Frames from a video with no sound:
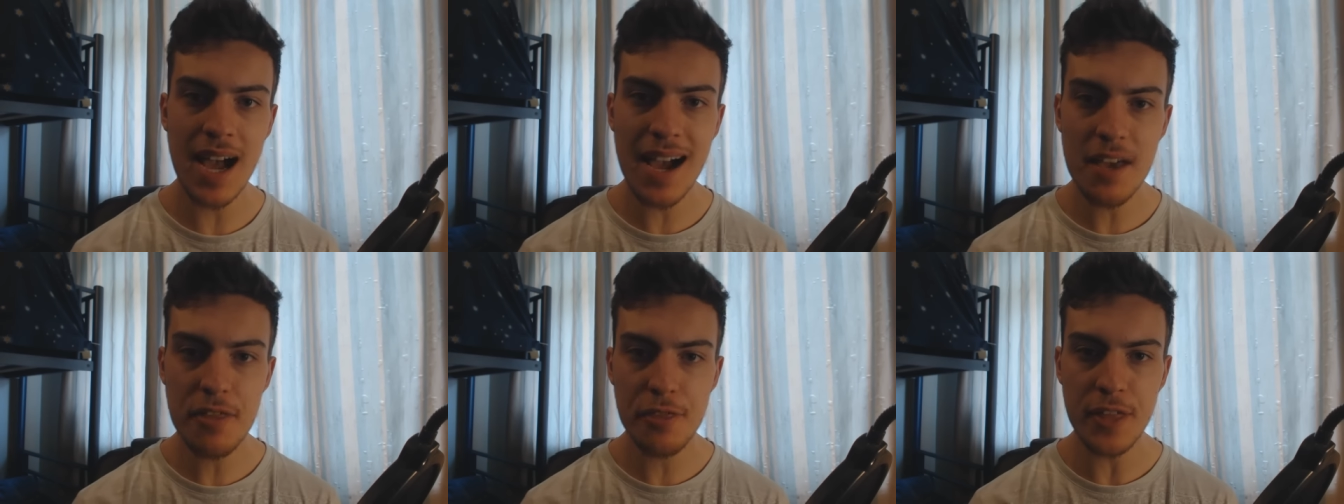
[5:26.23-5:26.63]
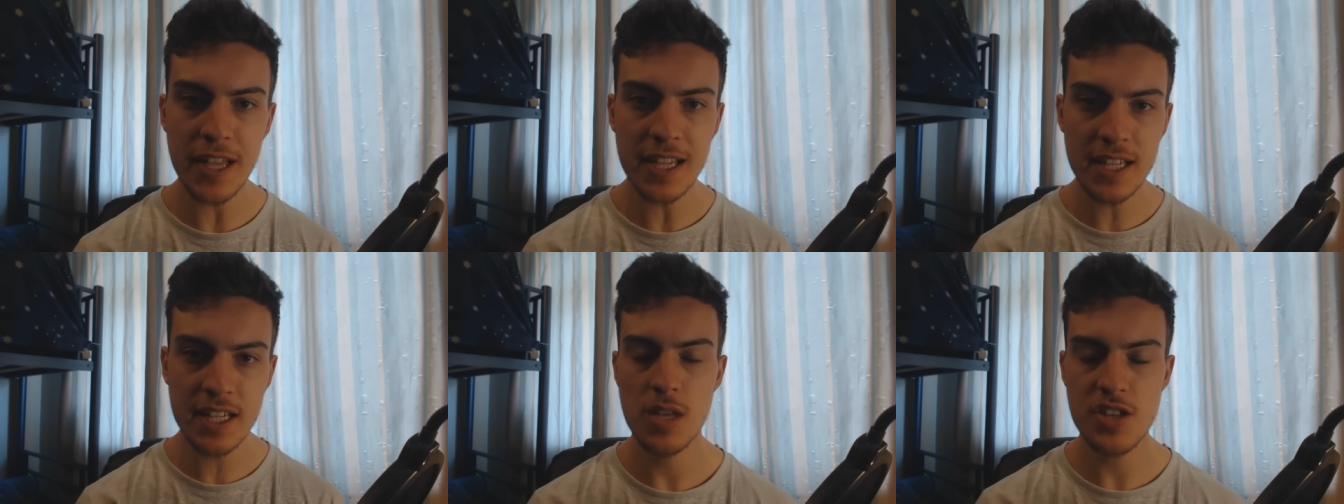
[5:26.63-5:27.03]
I
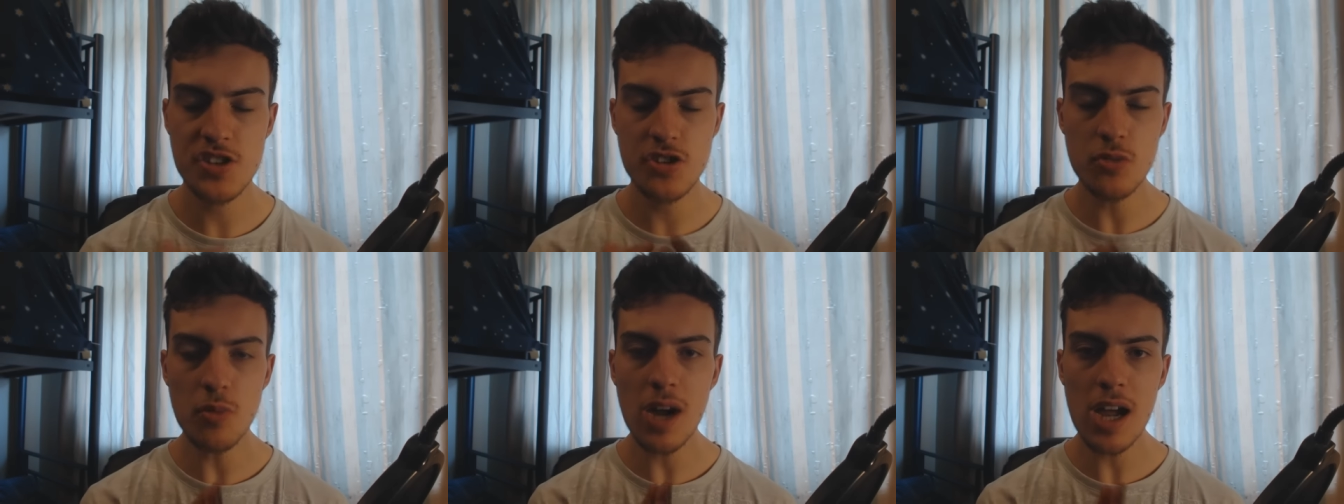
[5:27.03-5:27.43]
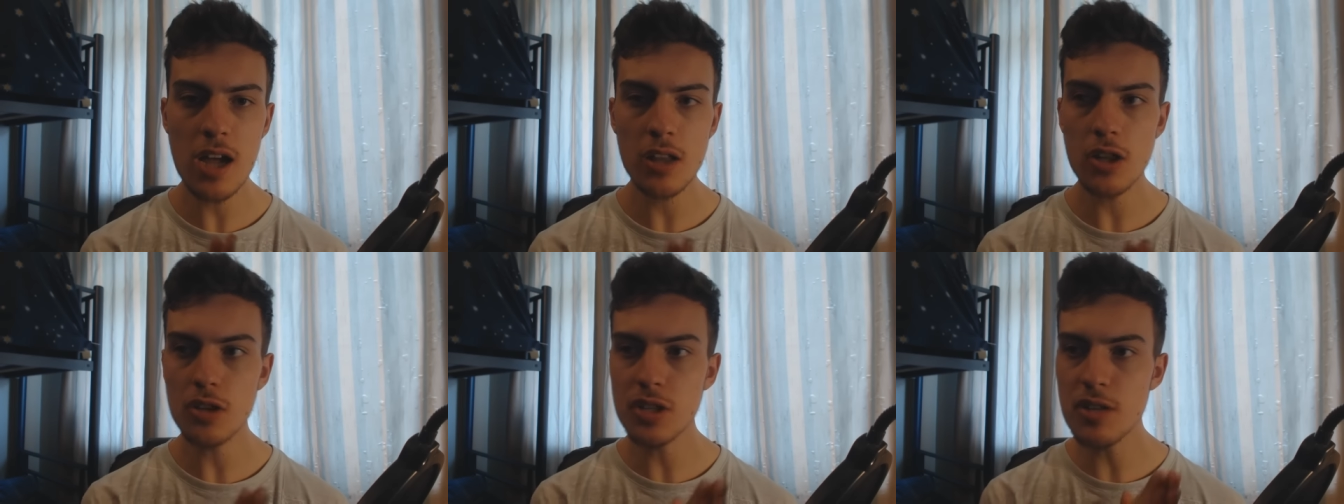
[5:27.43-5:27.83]
think that somewhere
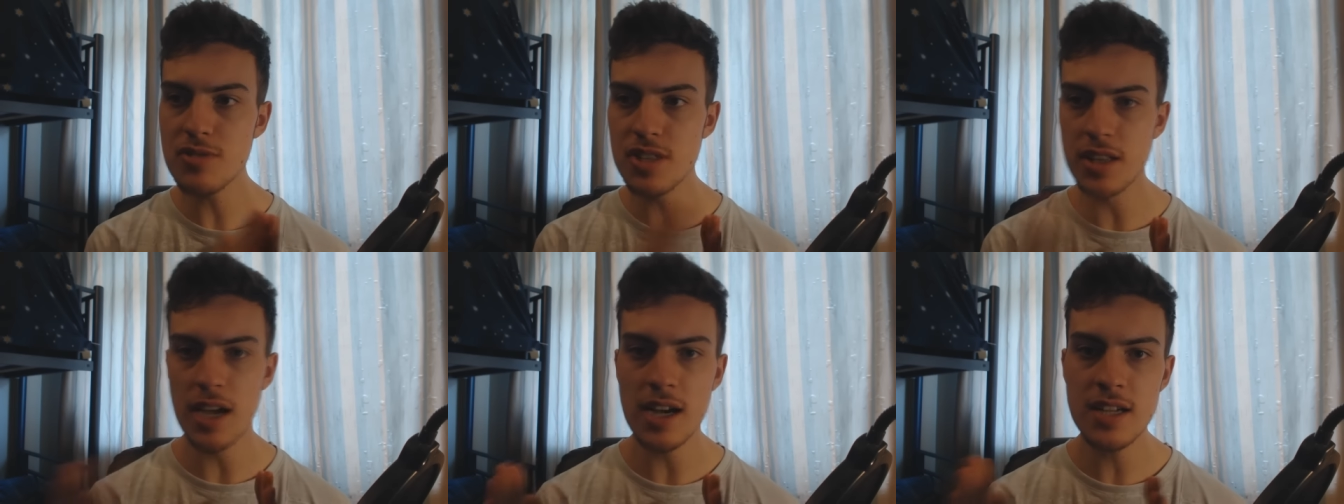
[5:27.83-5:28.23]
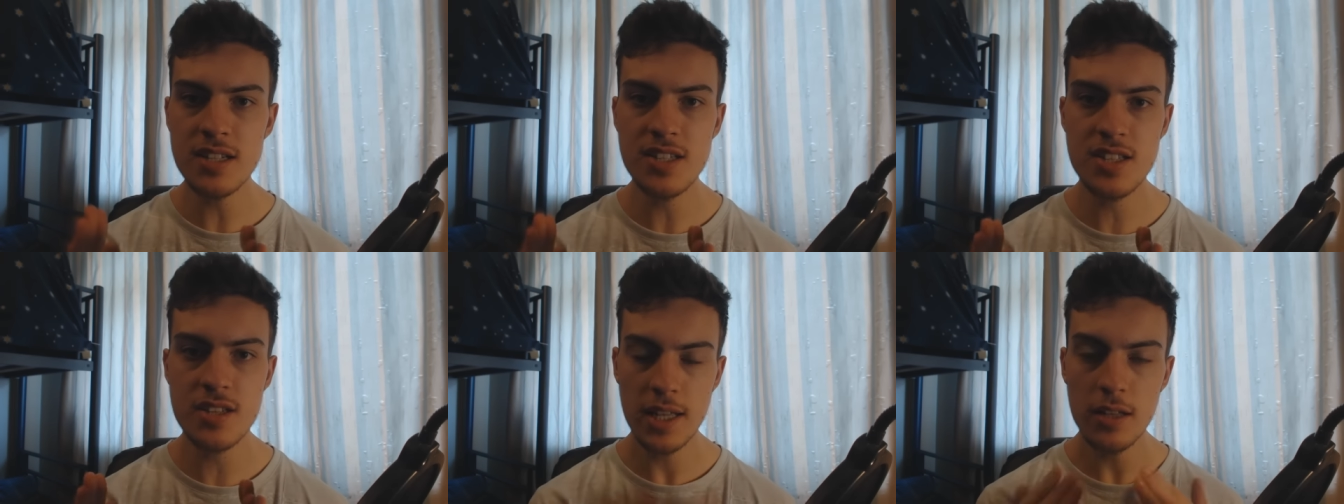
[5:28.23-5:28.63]
along those
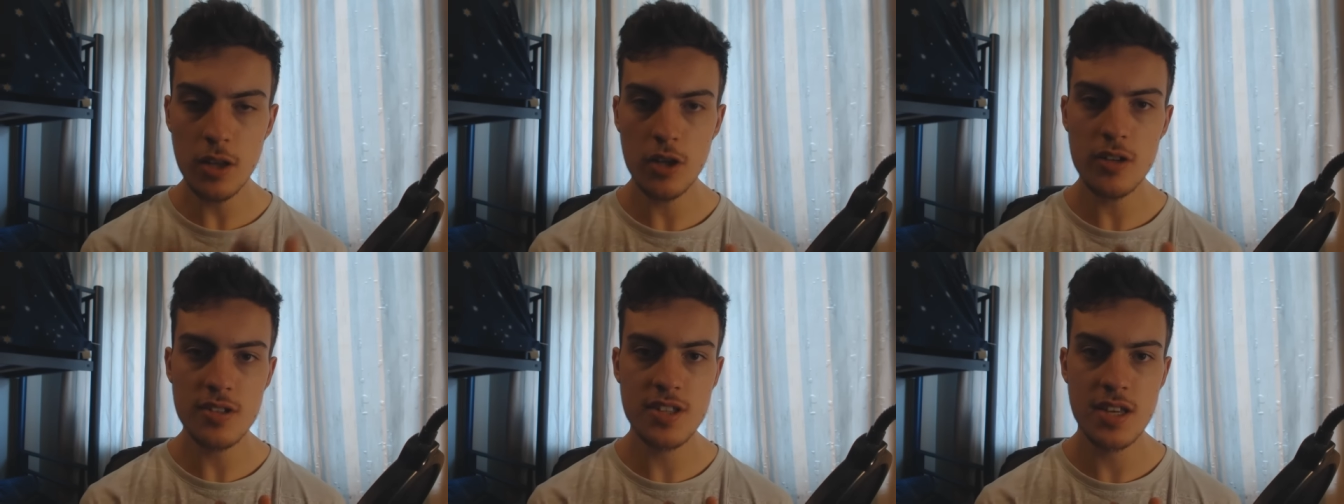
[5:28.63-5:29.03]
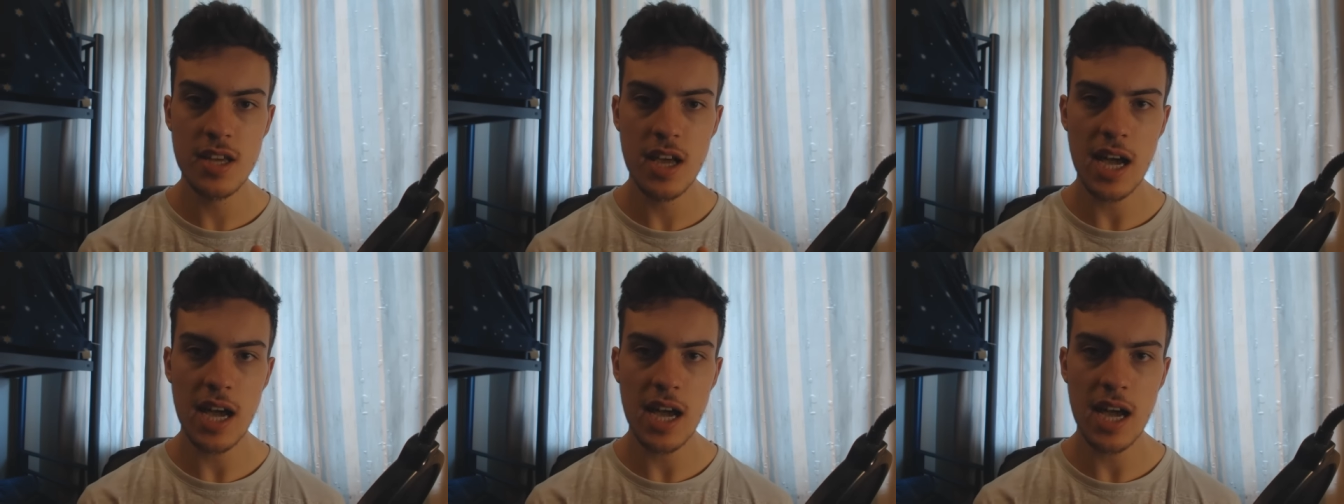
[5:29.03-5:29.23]
lines, he learned